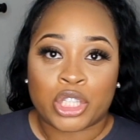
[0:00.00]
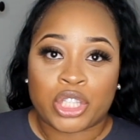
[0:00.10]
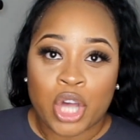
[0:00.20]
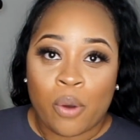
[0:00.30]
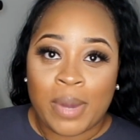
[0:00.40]

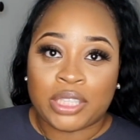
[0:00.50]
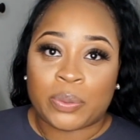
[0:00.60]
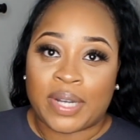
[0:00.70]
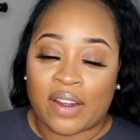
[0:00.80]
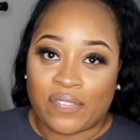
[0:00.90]
so much.
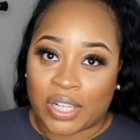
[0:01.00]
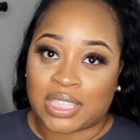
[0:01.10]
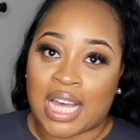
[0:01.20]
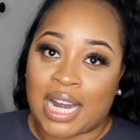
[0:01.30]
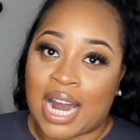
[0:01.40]
When I
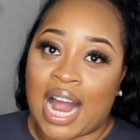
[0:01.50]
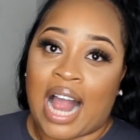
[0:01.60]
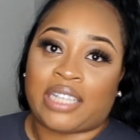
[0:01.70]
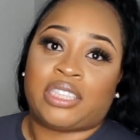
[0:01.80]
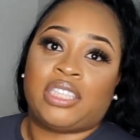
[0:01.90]
first got it, I
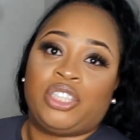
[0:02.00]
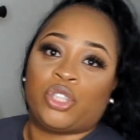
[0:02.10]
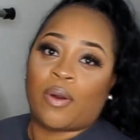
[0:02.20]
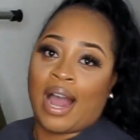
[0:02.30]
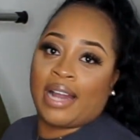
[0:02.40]
actually
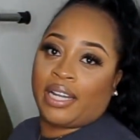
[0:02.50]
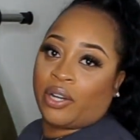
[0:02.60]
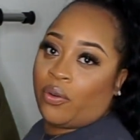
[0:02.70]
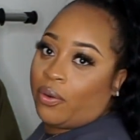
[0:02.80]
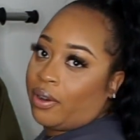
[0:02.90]
tried
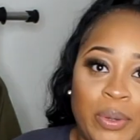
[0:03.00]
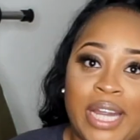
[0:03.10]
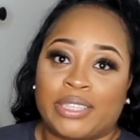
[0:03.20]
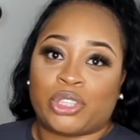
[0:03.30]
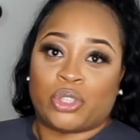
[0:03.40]
it on.
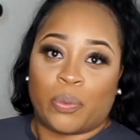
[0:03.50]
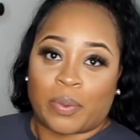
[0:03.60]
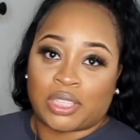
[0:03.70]
It's super